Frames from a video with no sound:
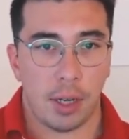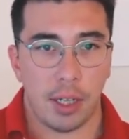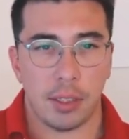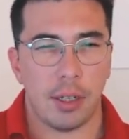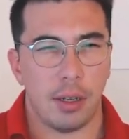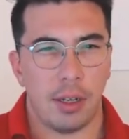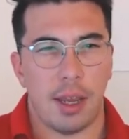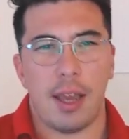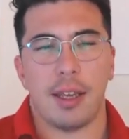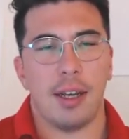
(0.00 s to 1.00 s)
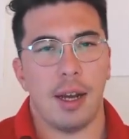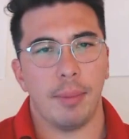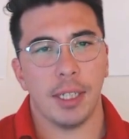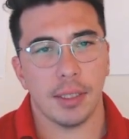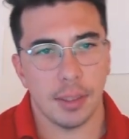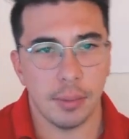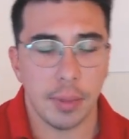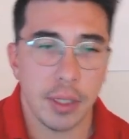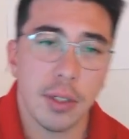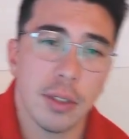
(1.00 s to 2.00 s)
I studied economics and
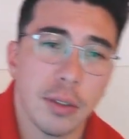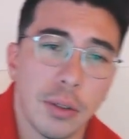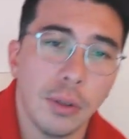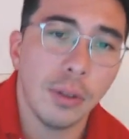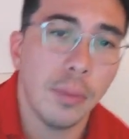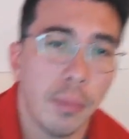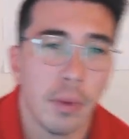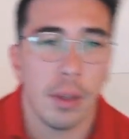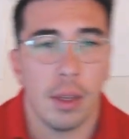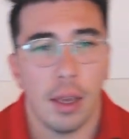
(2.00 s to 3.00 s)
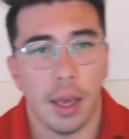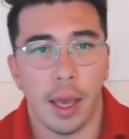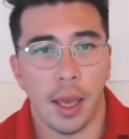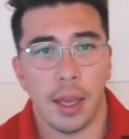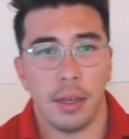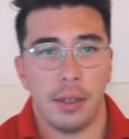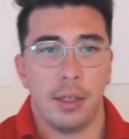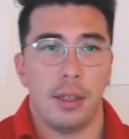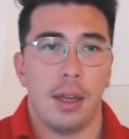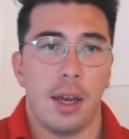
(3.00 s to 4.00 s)
business in school, and
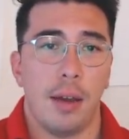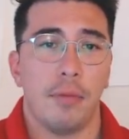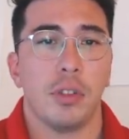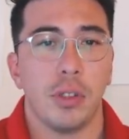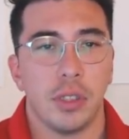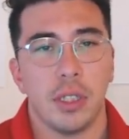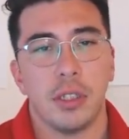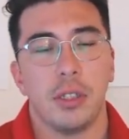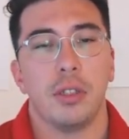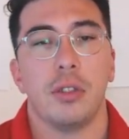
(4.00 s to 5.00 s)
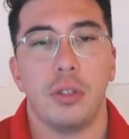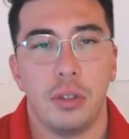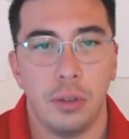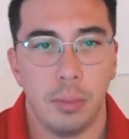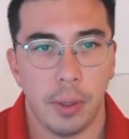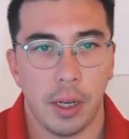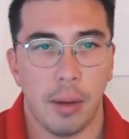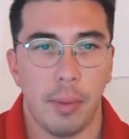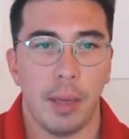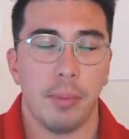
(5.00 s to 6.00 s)
I have transitioned to
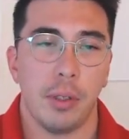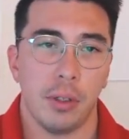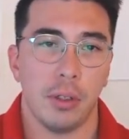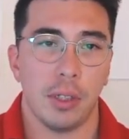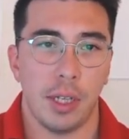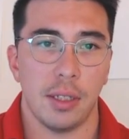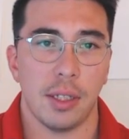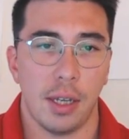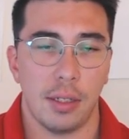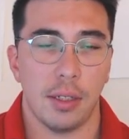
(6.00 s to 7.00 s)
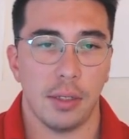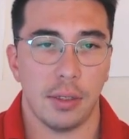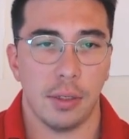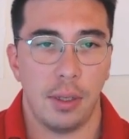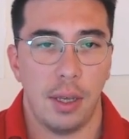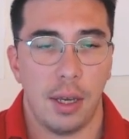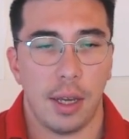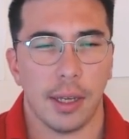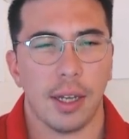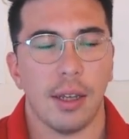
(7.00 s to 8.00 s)
become a pure data scientist.
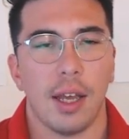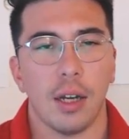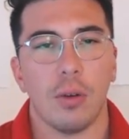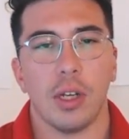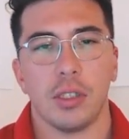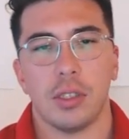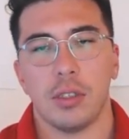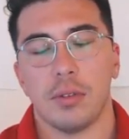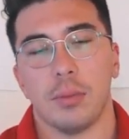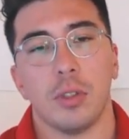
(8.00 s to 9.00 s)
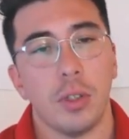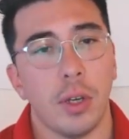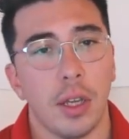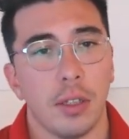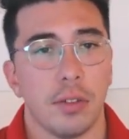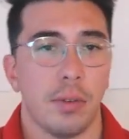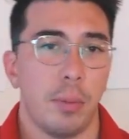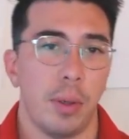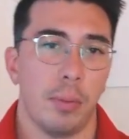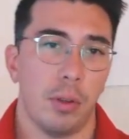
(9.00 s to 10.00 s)
I get a lot of questions from students,
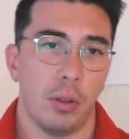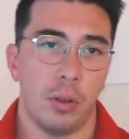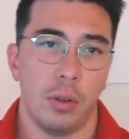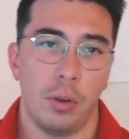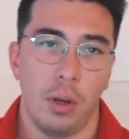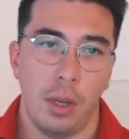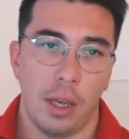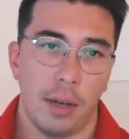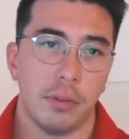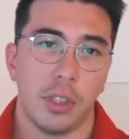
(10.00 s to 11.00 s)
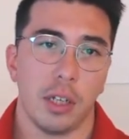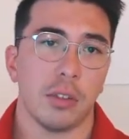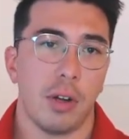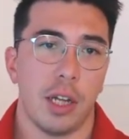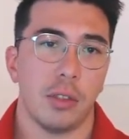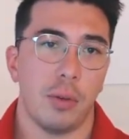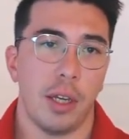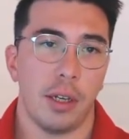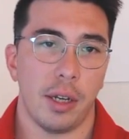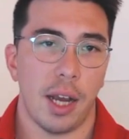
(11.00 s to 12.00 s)
from people who have just
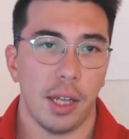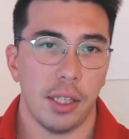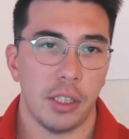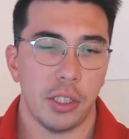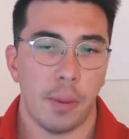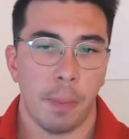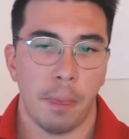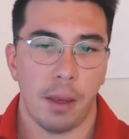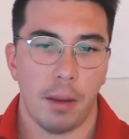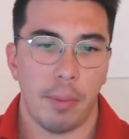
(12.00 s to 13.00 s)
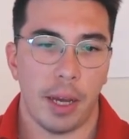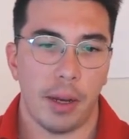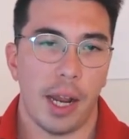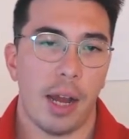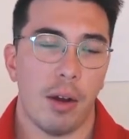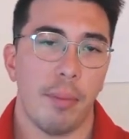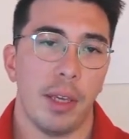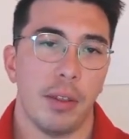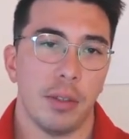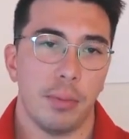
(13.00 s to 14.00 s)
graduated college about how I
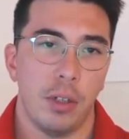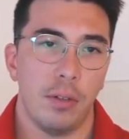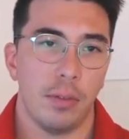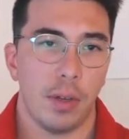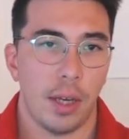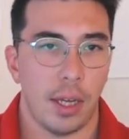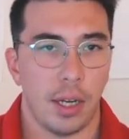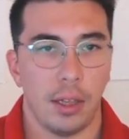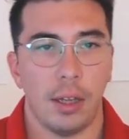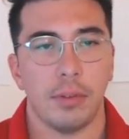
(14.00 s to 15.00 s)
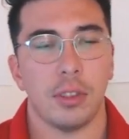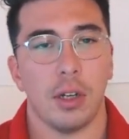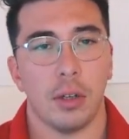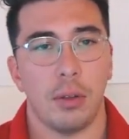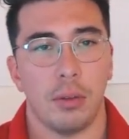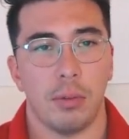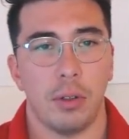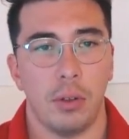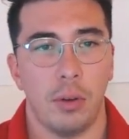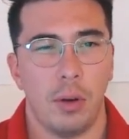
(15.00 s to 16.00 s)
made this move, and I'd love to talk you
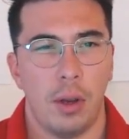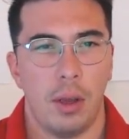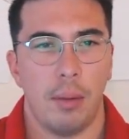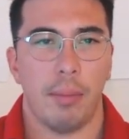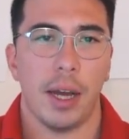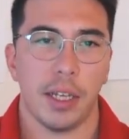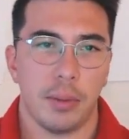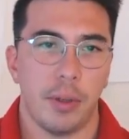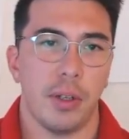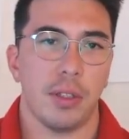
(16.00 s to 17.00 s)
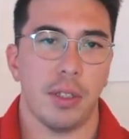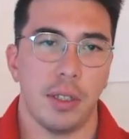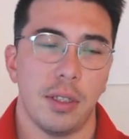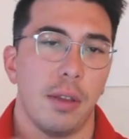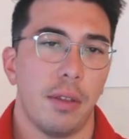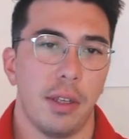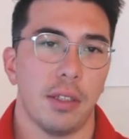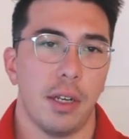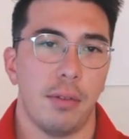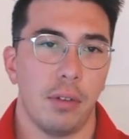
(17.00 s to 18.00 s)
through my experiences and the
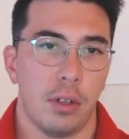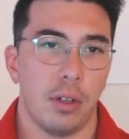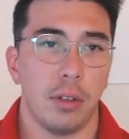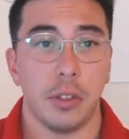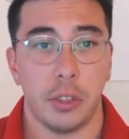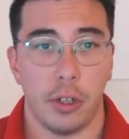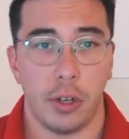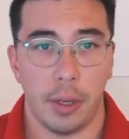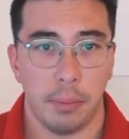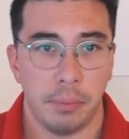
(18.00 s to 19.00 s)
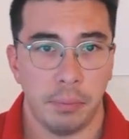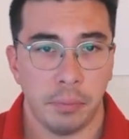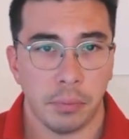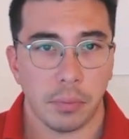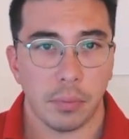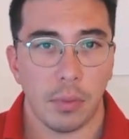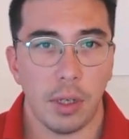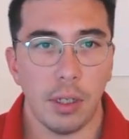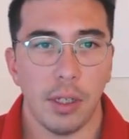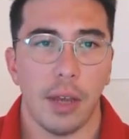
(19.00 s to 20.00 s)
things that I've learned on this journey.
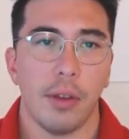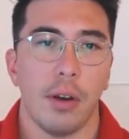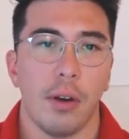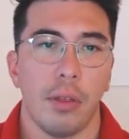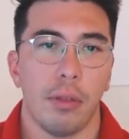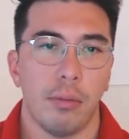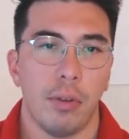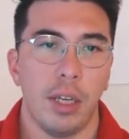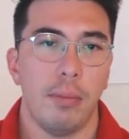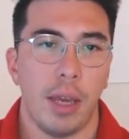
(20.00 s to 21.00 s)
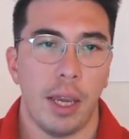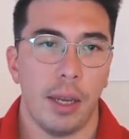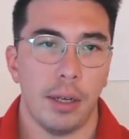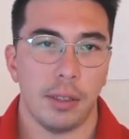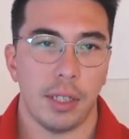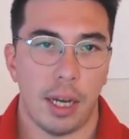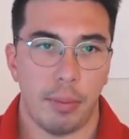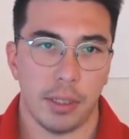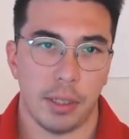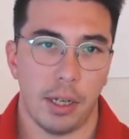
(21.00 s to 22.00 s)
Now there are three main
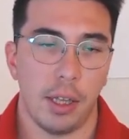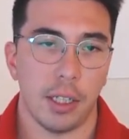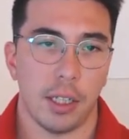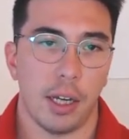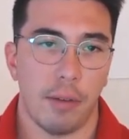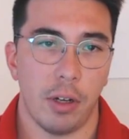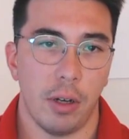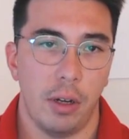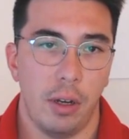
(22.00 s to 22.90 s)
topics that I'd like to cover.